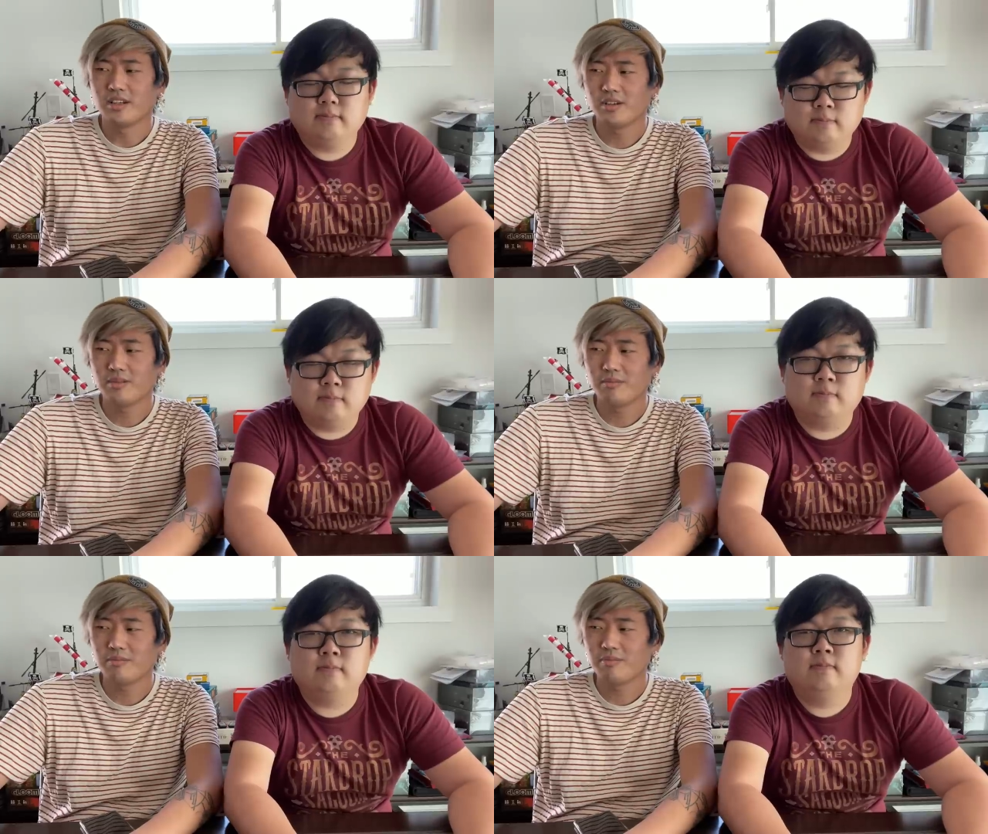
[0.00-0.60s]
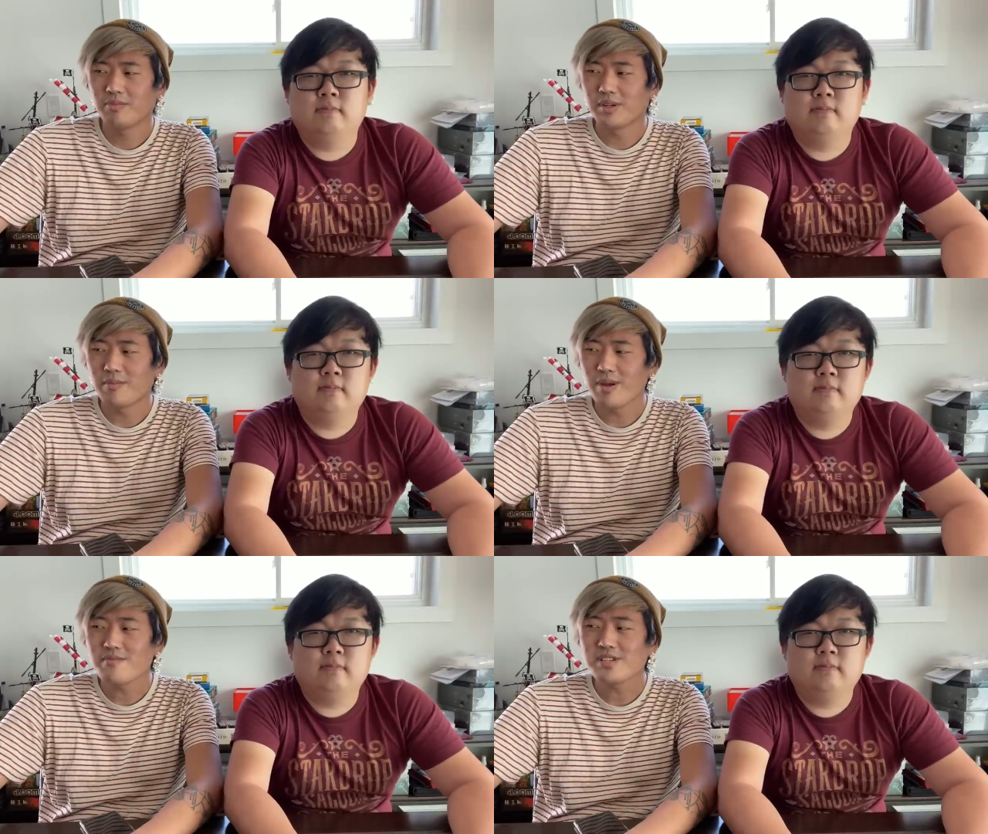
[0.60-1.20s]
Speaker 1: mm-hmm. but
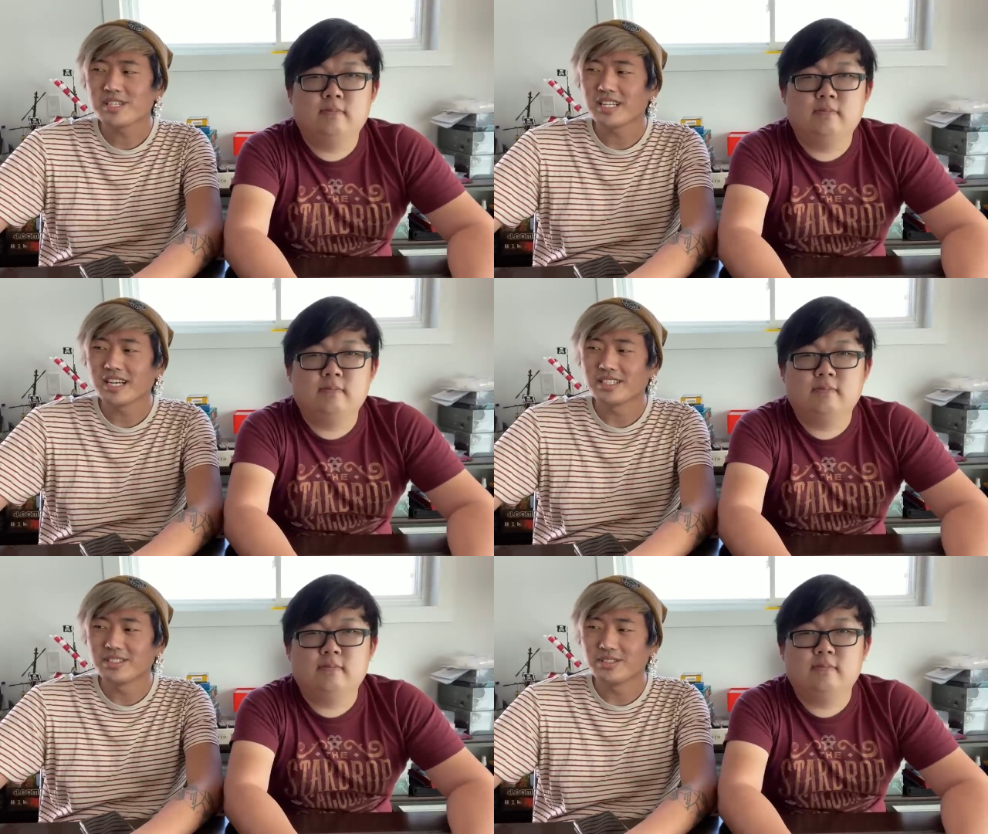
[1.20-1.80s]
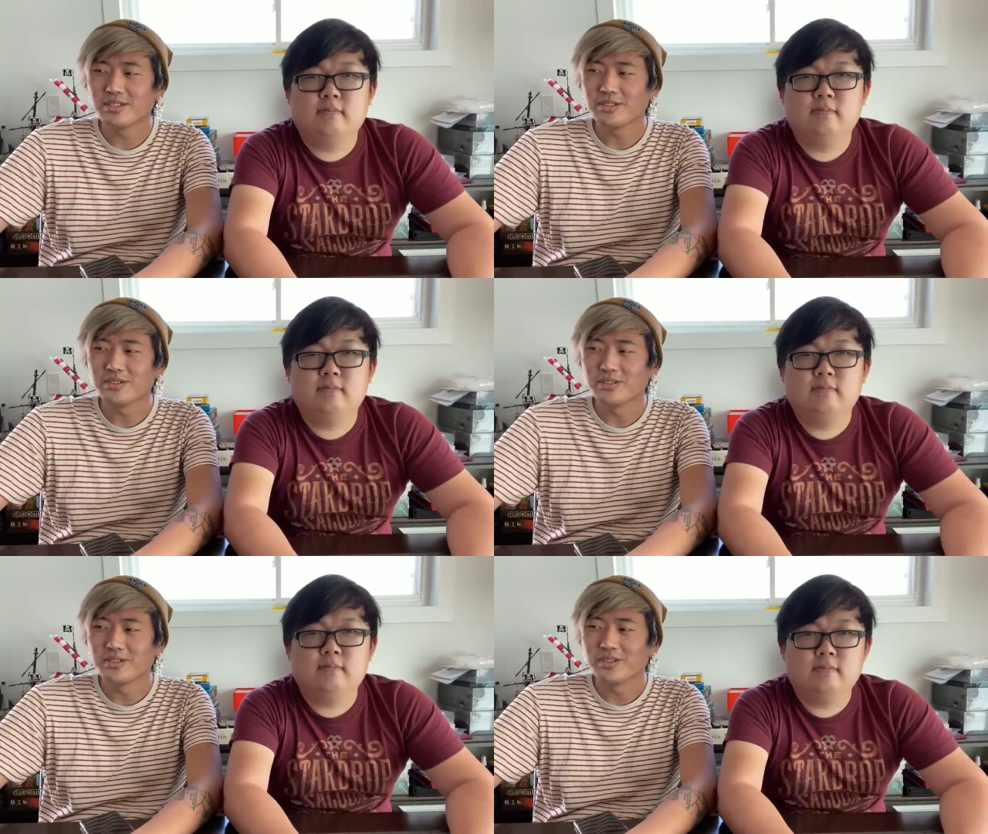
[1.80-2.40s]
a memory that I
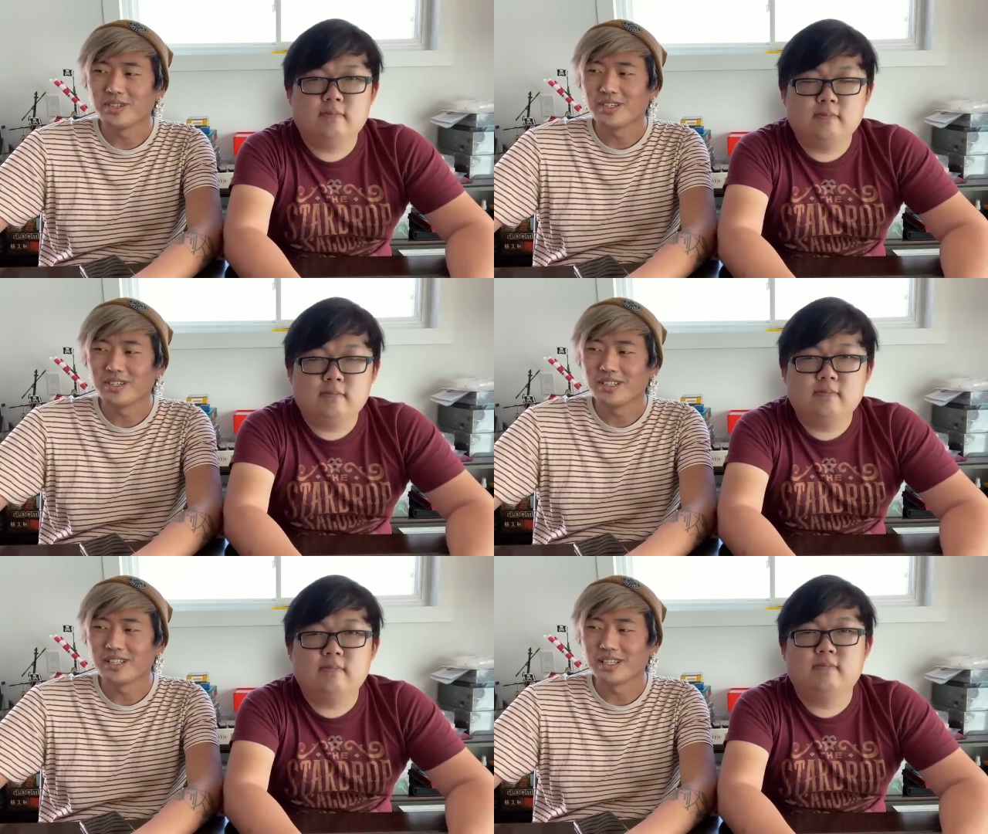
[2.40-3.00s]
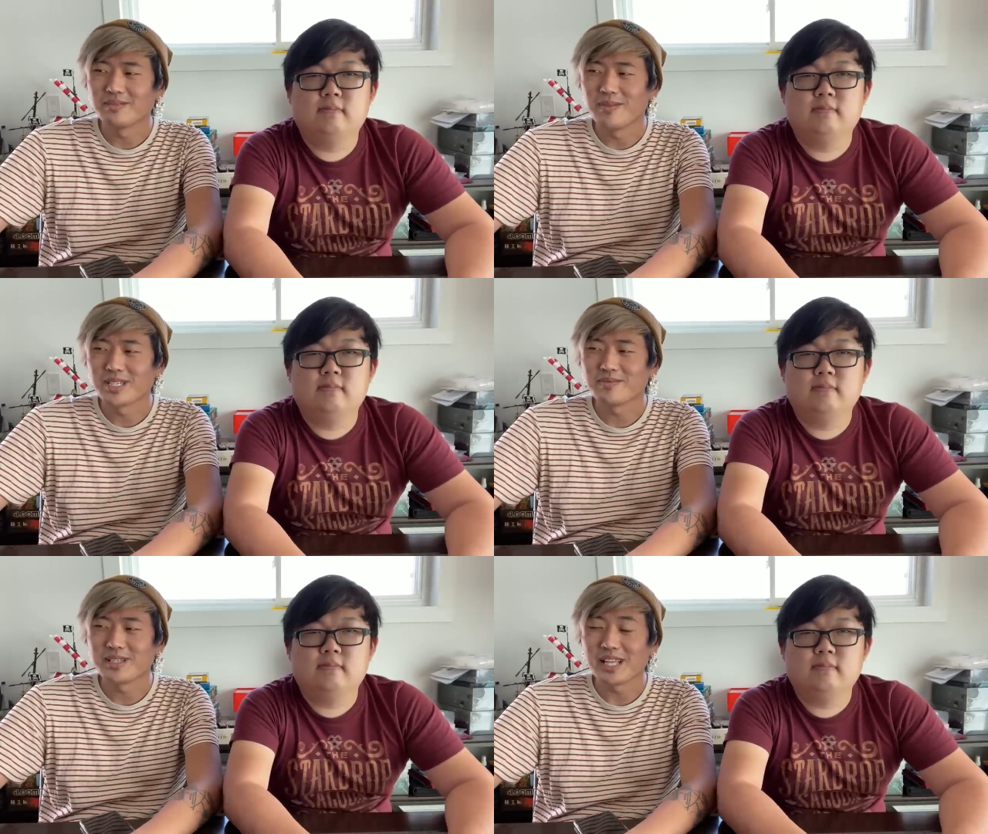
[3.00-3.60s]
do that
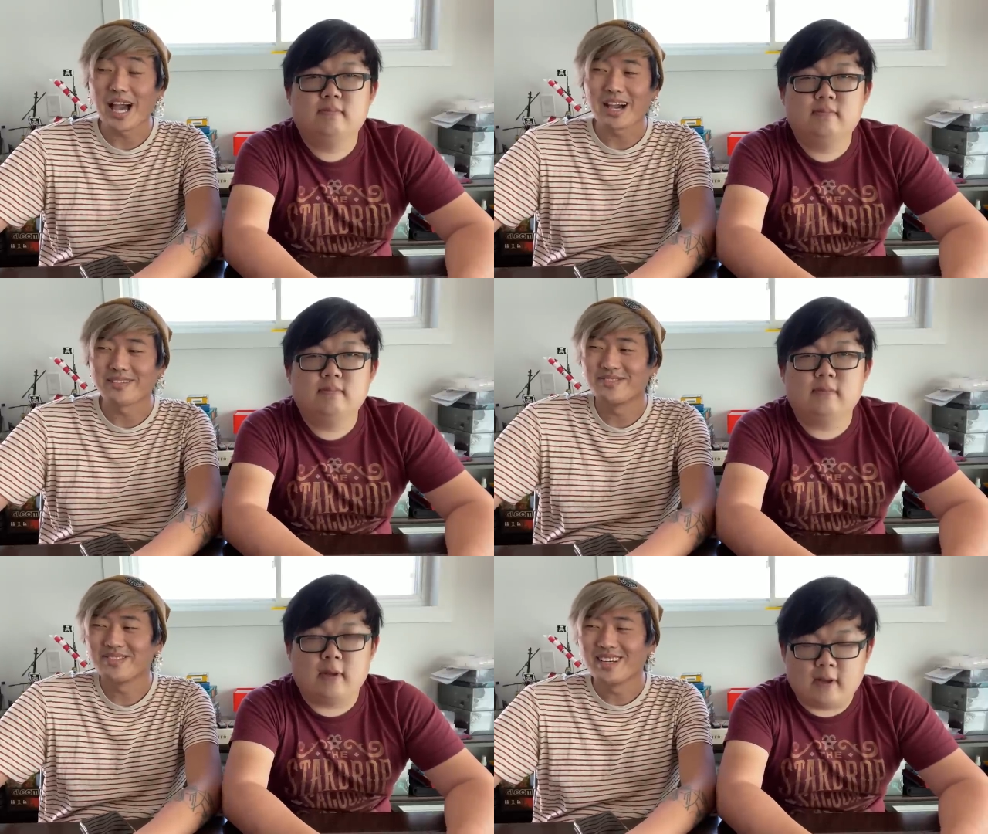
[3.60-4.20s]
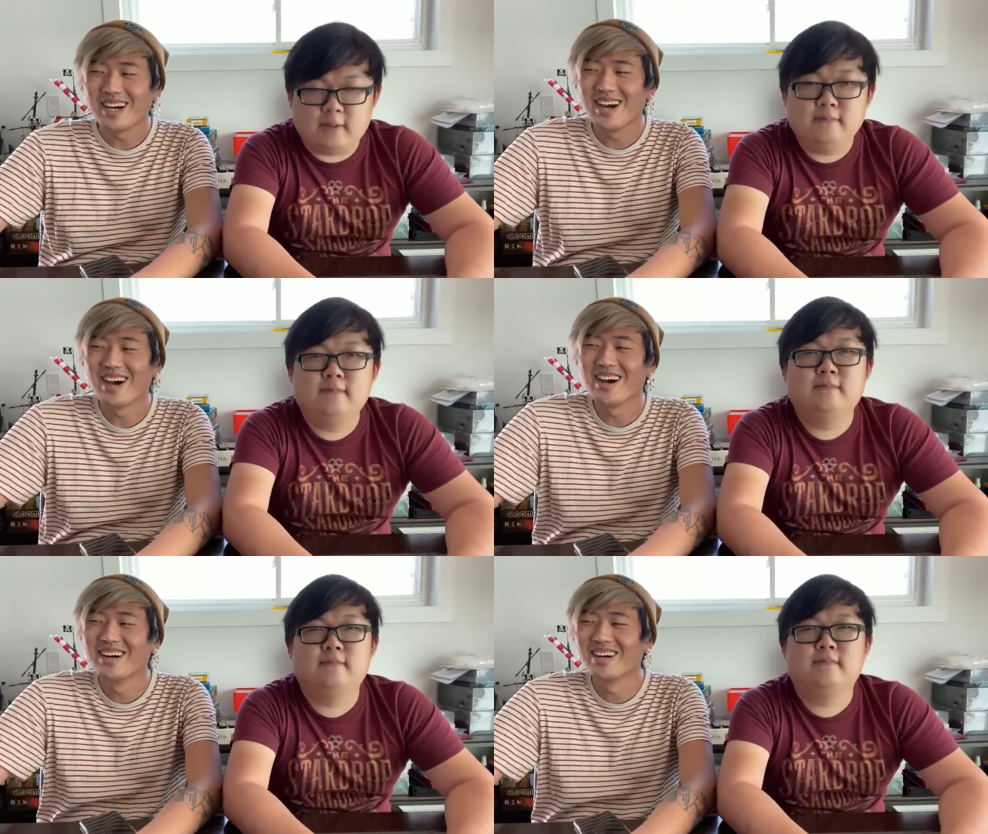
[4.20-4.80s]
makes me laugh yeah.